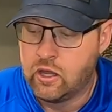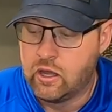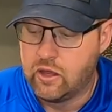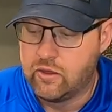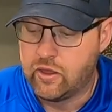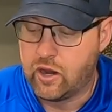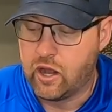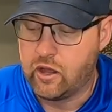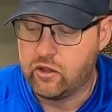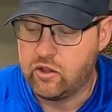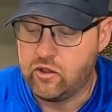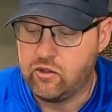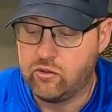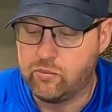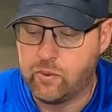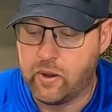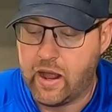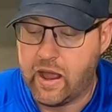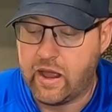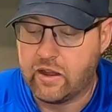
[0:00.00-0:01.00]
that I'll use,
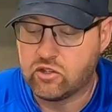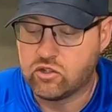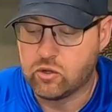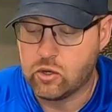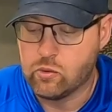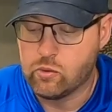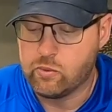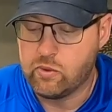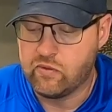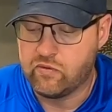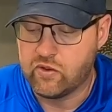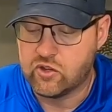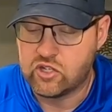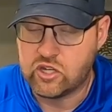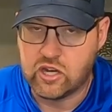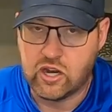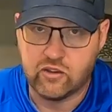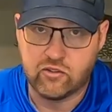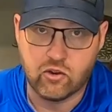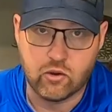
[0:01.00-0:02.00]
but Ashley will be fishing
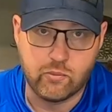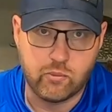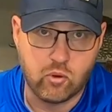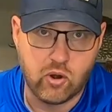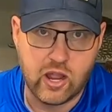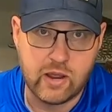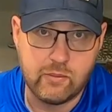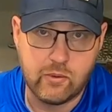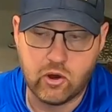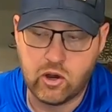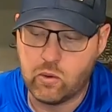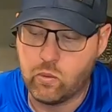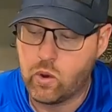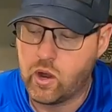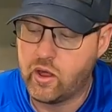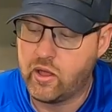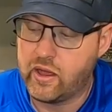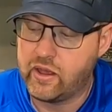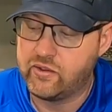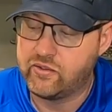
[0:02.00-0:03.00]
as her primary
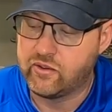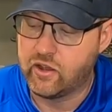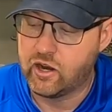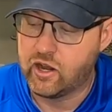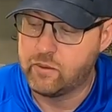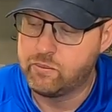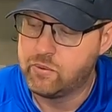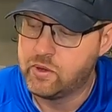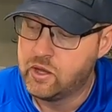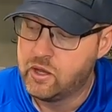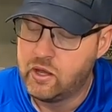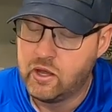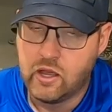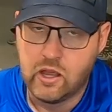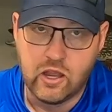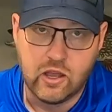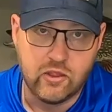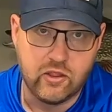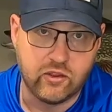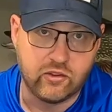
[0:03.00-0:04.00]
walleye setup,
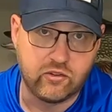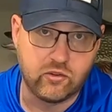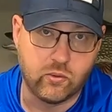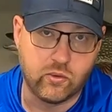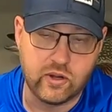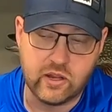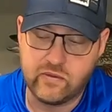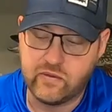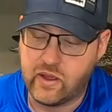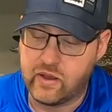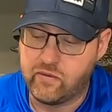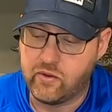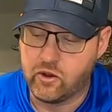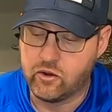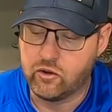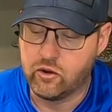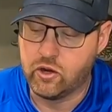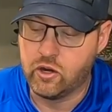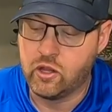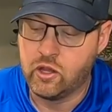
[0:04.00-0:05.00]
this
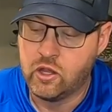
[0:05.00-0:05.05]
2500